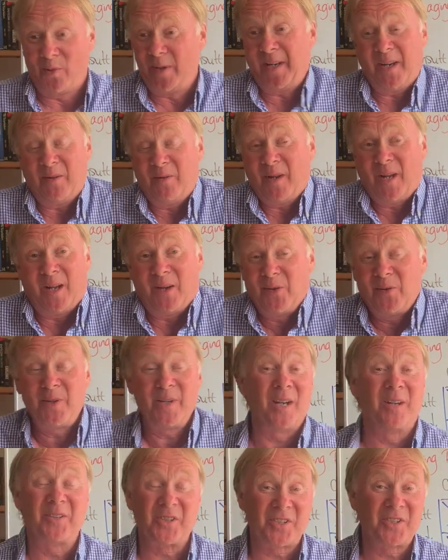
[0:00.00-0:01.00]
We don't know,
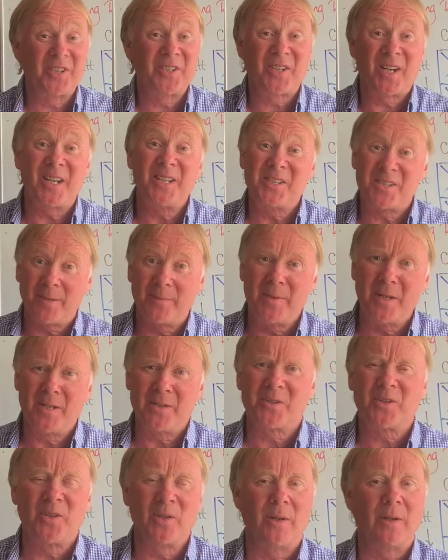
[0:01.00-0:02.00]
you know, just design something
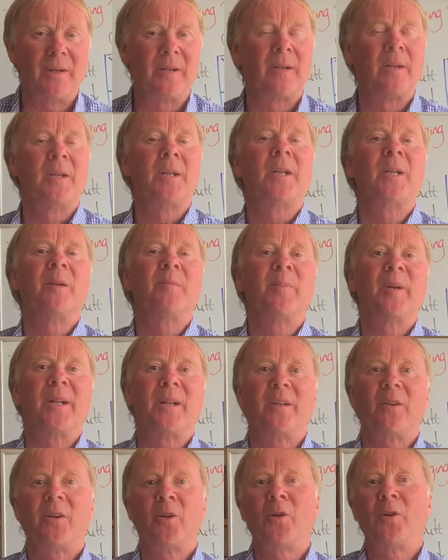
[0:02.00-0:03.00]
that's good.
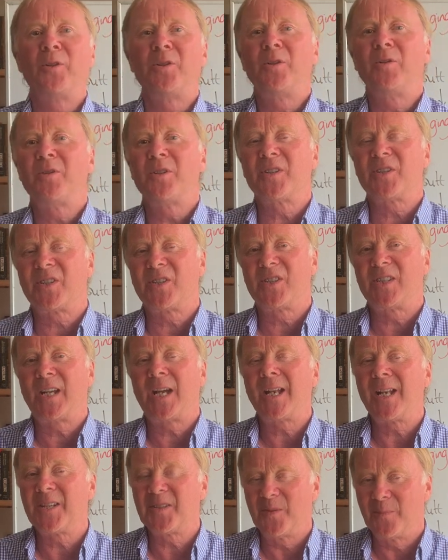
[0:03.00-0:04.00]
But could you just
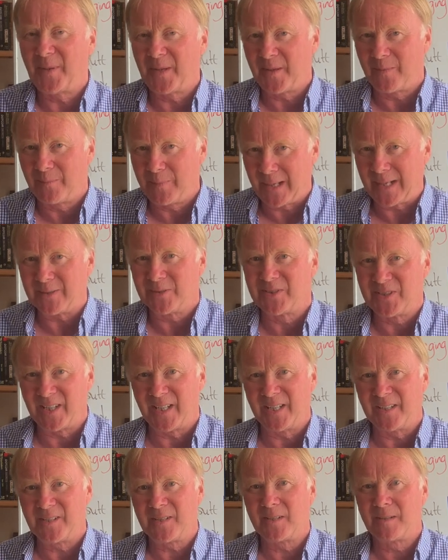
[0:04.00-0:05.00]
tell us a bit about
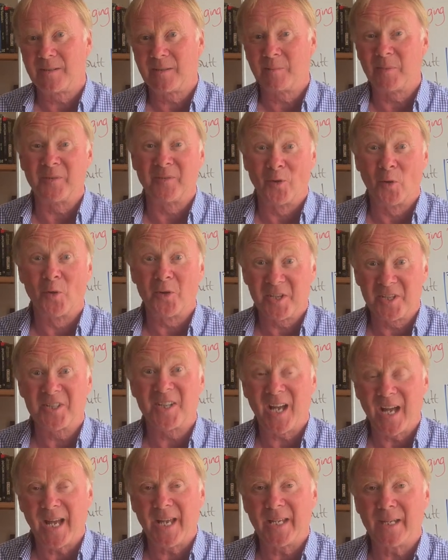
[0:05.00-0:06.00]
it before the
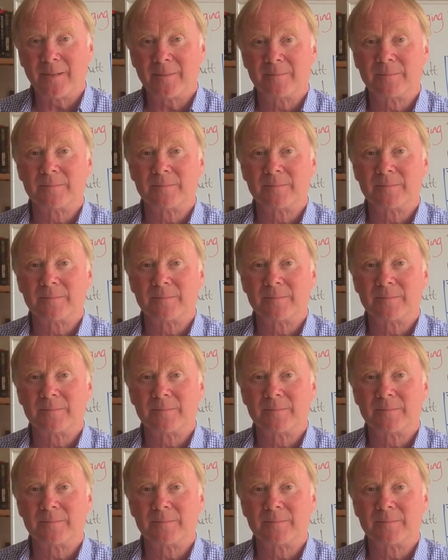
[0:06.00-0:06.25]
day?